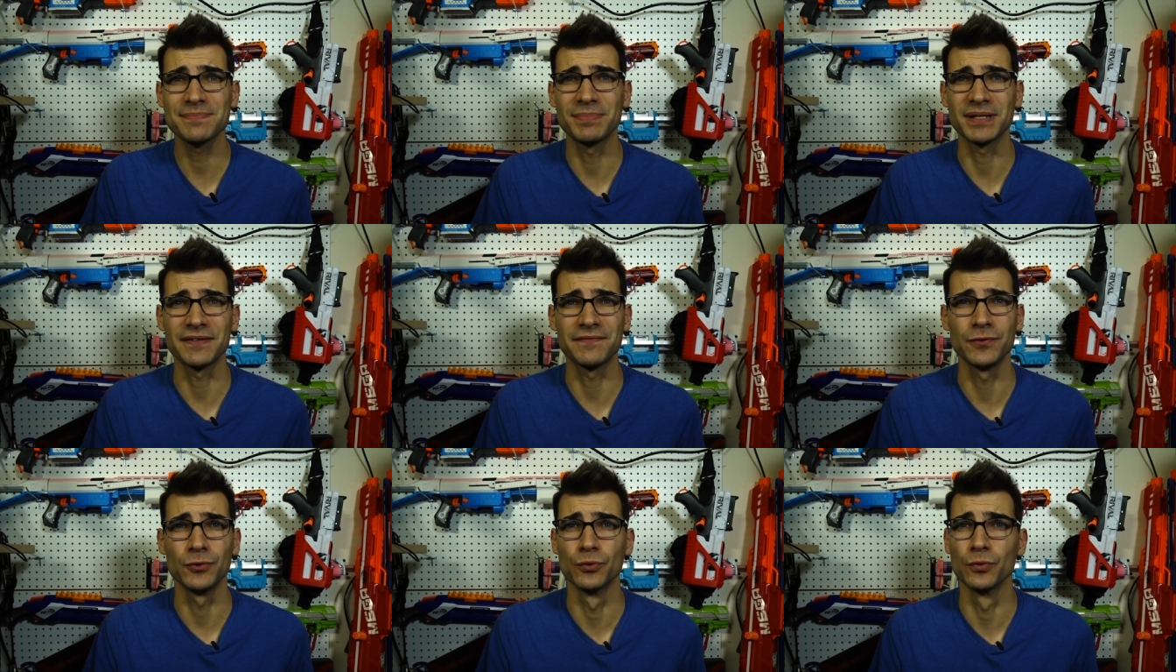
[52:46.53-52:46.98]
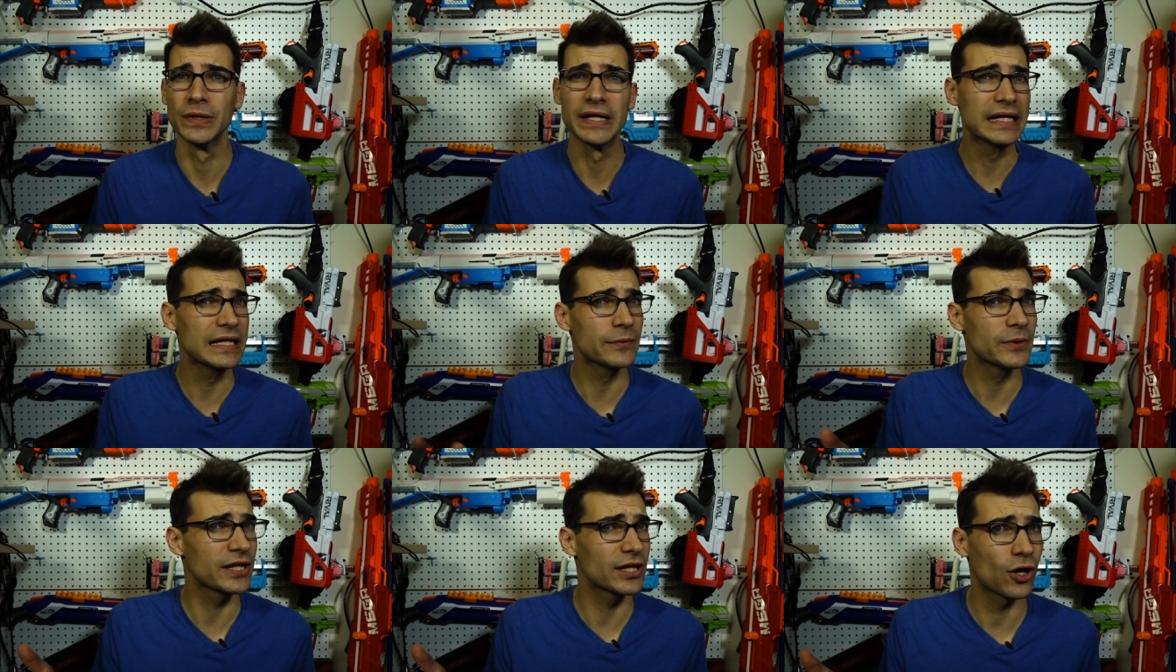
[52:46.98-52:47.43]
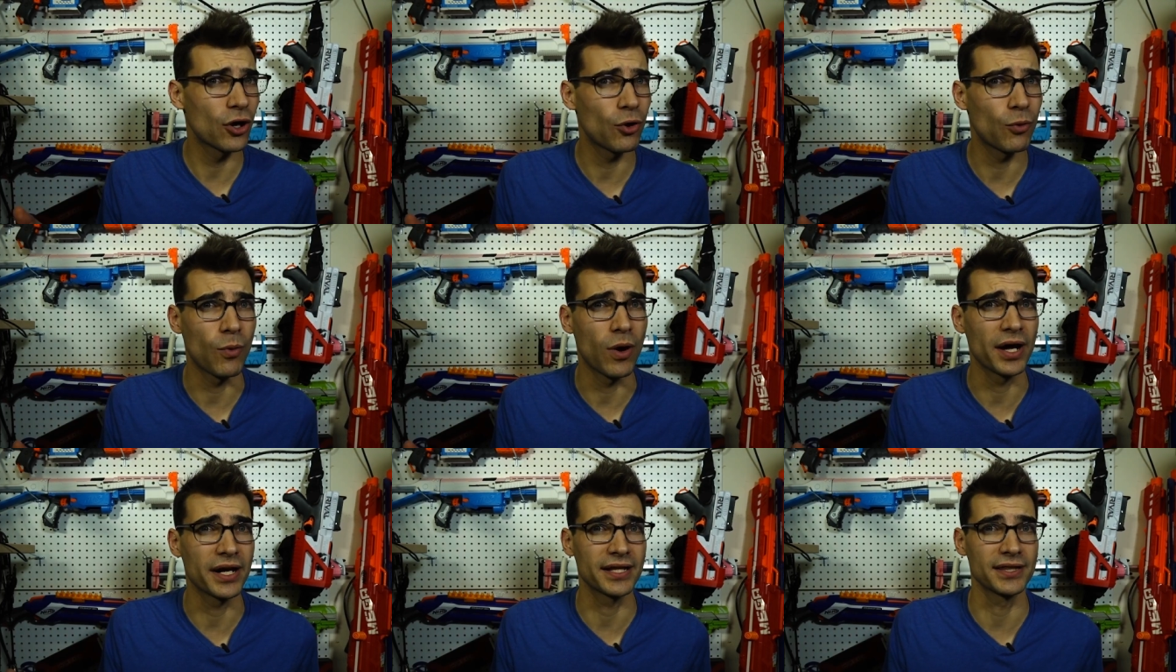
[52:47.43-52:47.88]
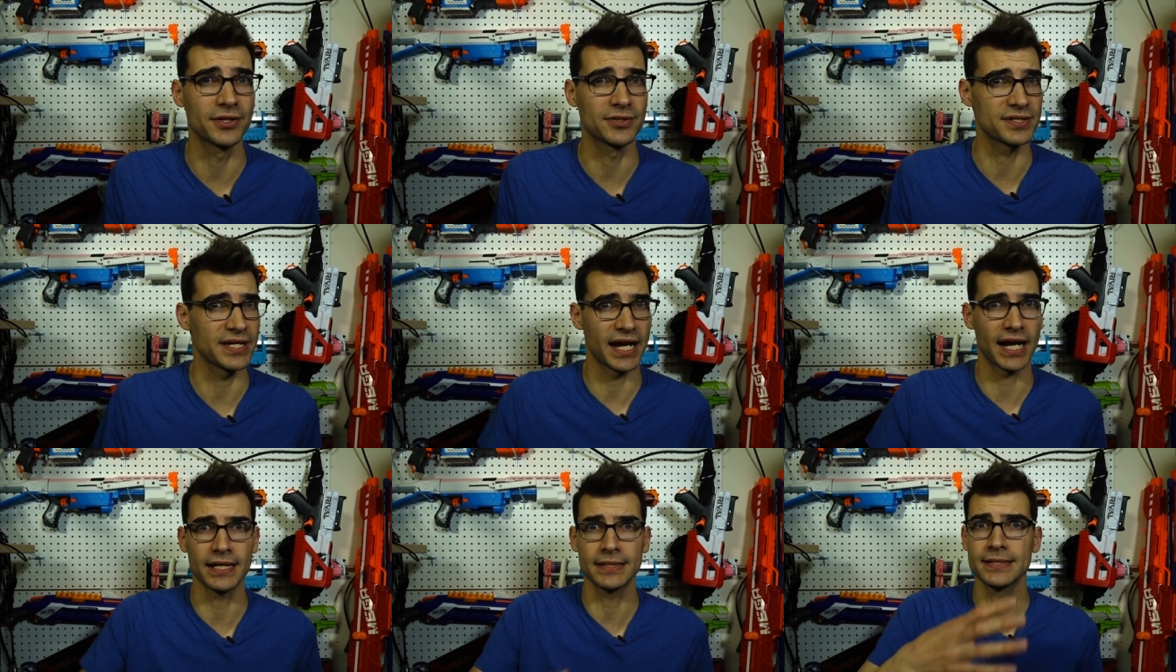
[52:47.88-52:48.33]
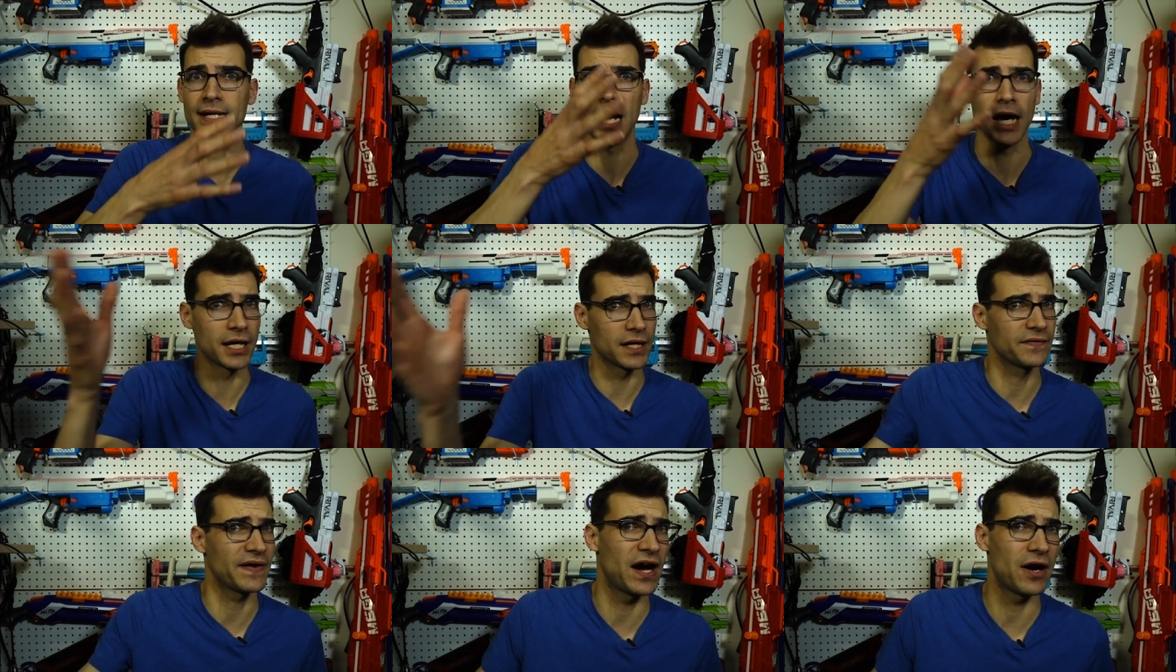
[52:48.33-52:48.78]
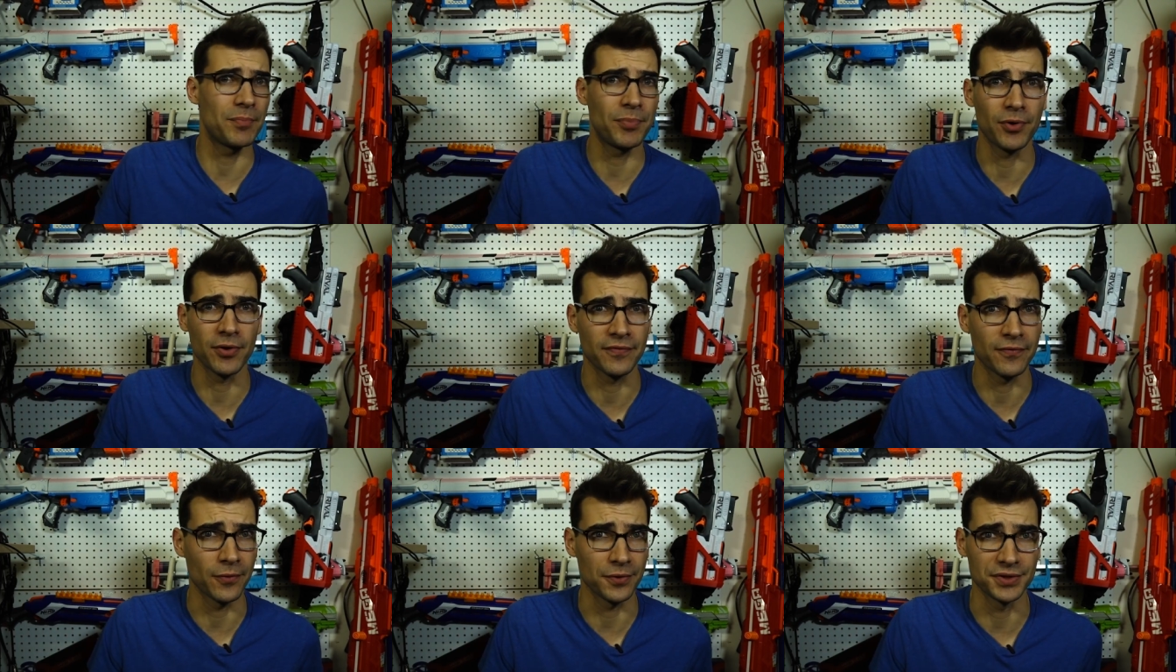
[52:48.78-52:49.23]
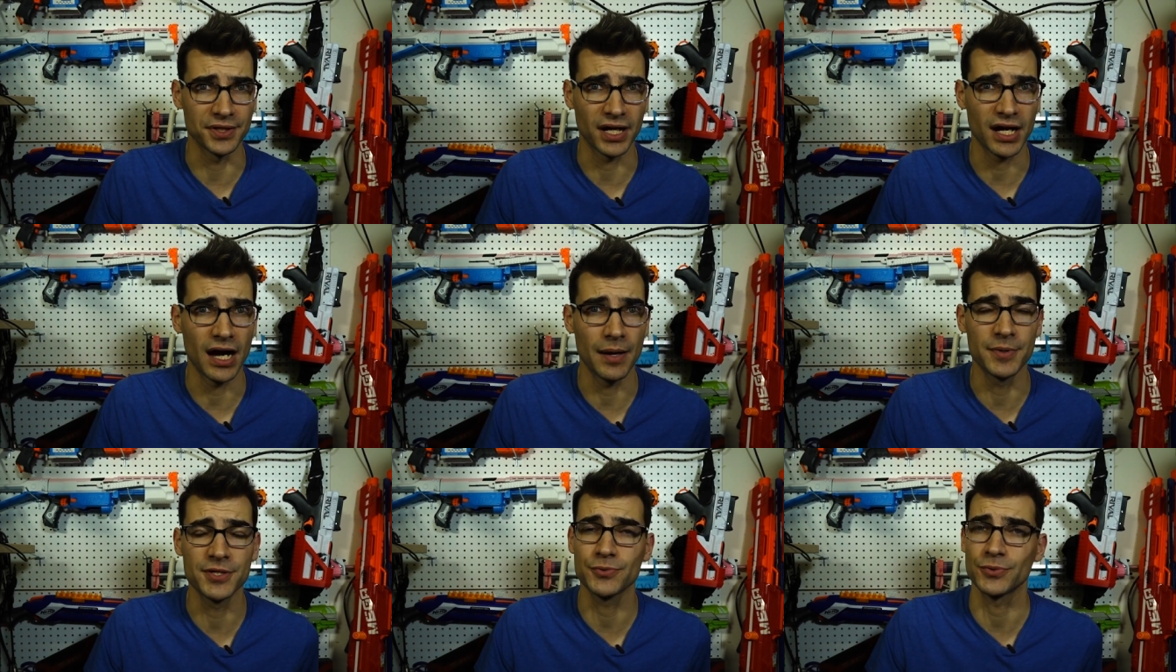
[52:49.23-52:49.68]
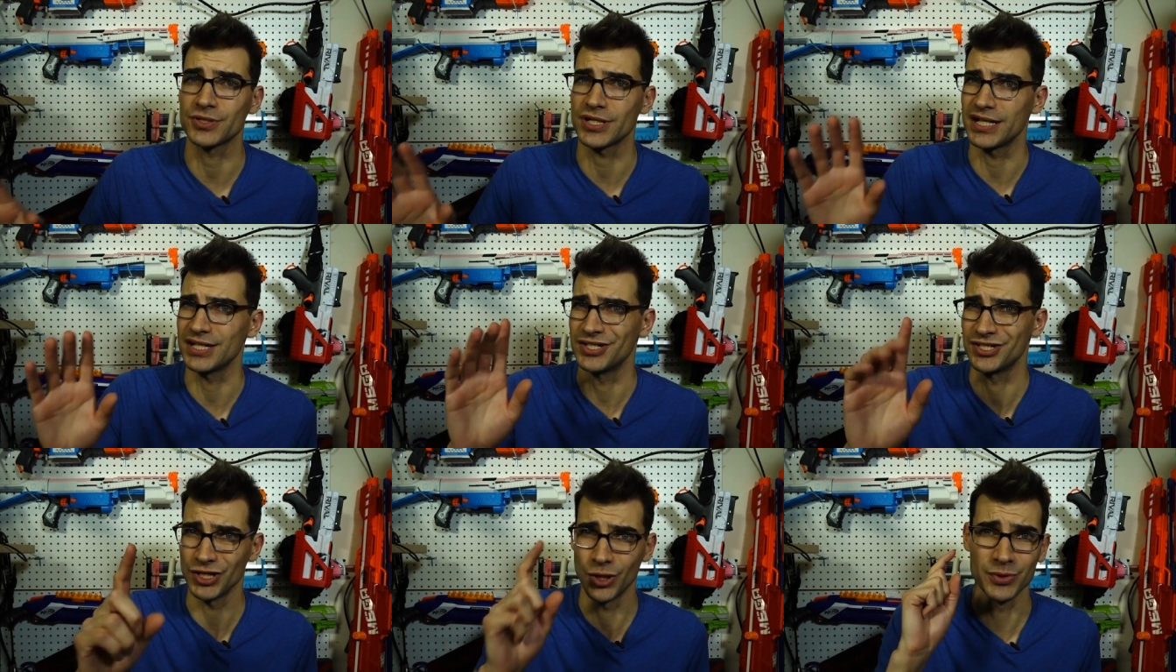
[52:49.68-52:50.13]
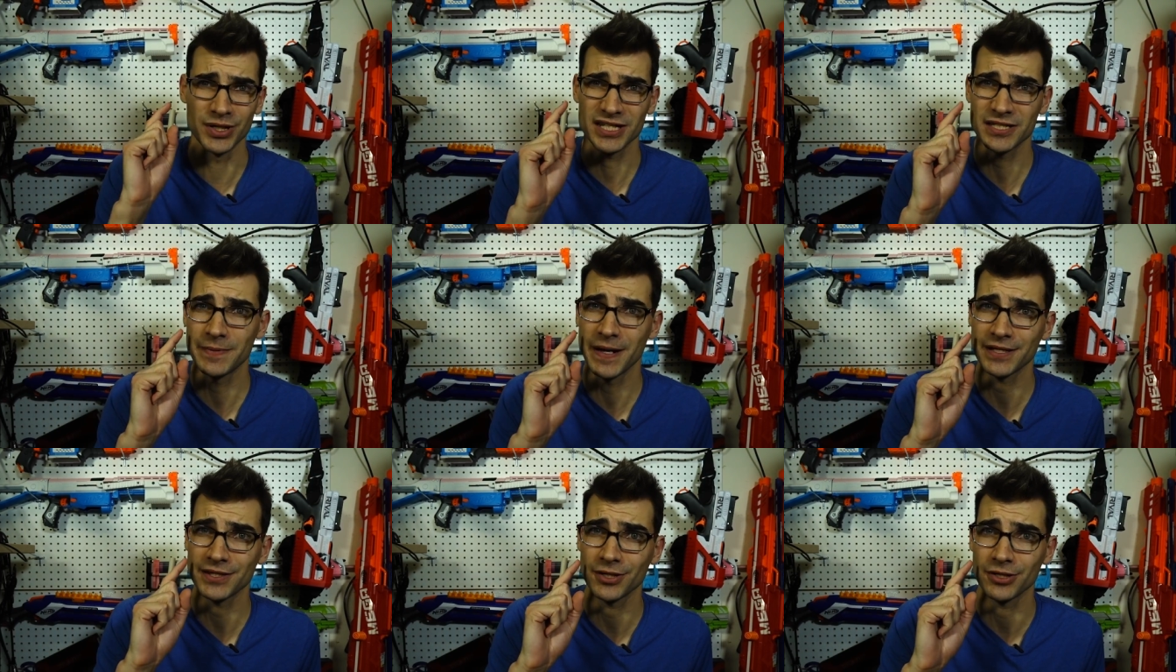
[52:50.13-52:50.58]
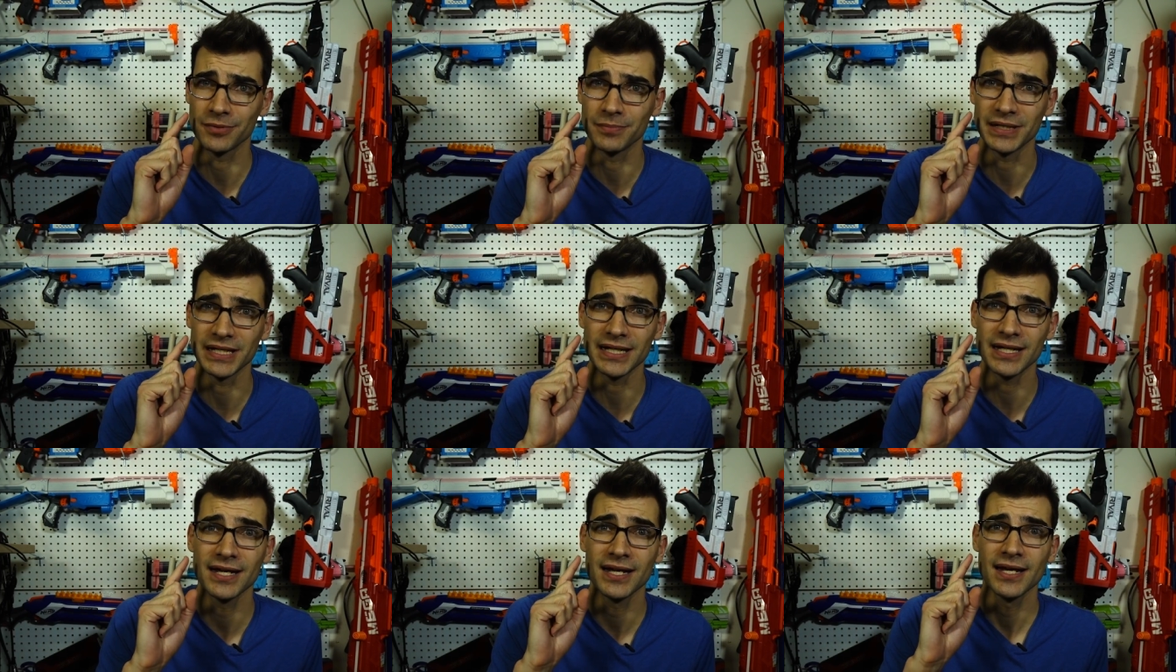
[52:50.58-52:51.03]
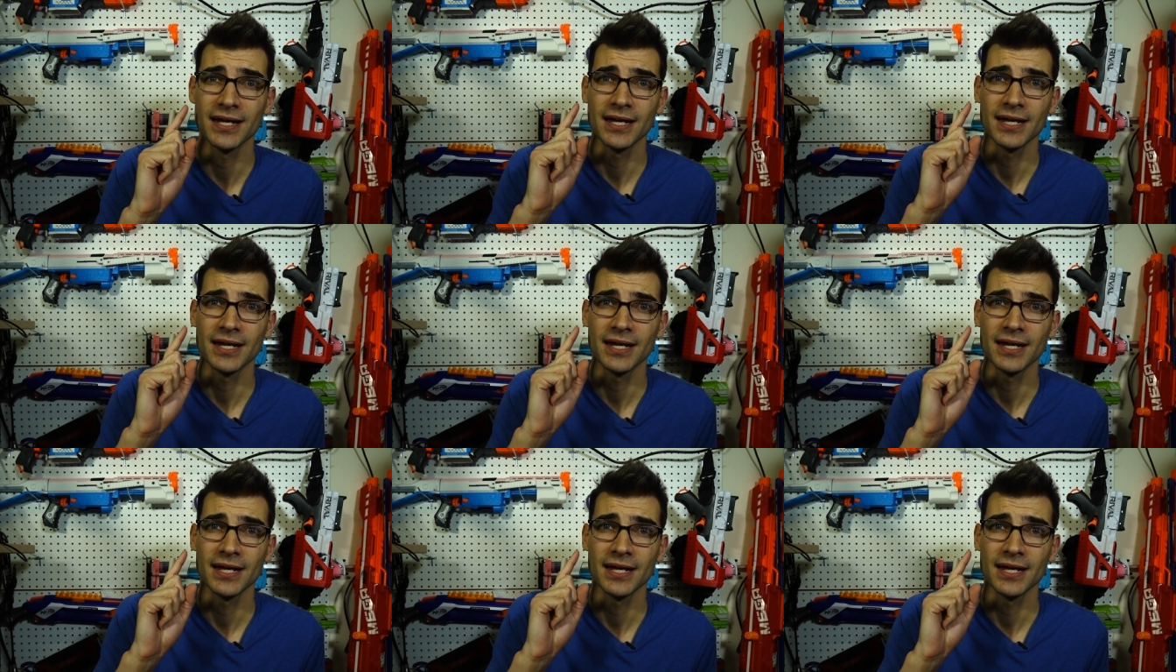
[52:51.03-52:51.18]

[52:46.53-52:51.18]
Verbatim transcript: but if you really, really all want it, and there's like a ton of outpour for it in the comments, which I don't expect there to be,